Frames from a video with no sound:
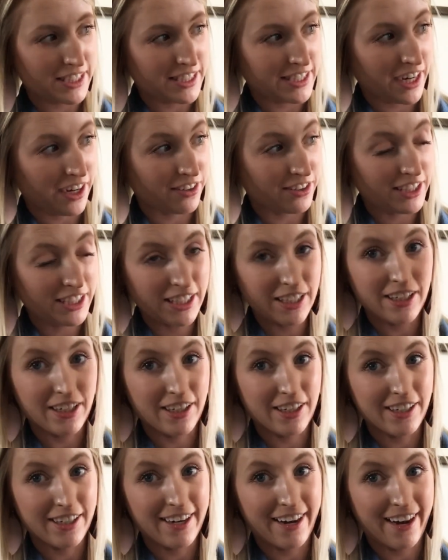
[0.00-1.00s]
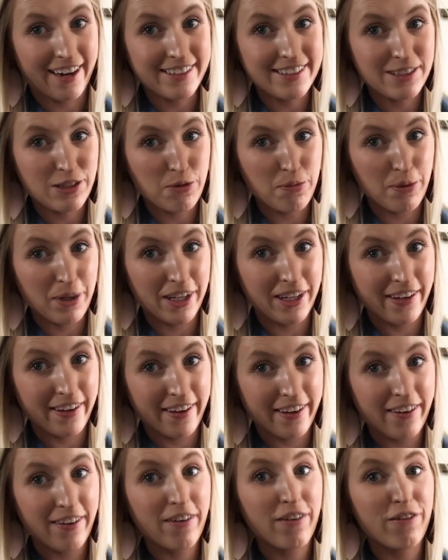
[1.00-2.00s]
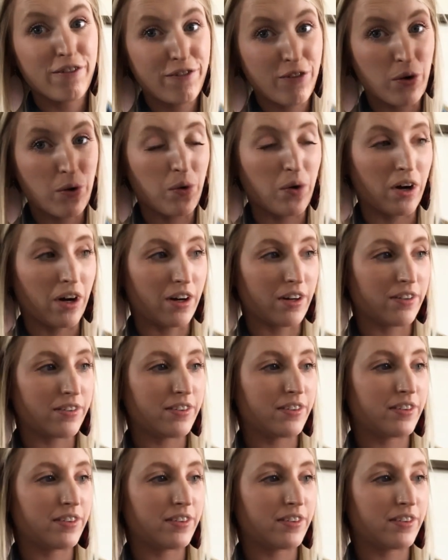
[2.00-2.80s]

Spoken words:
down here it has to be 4.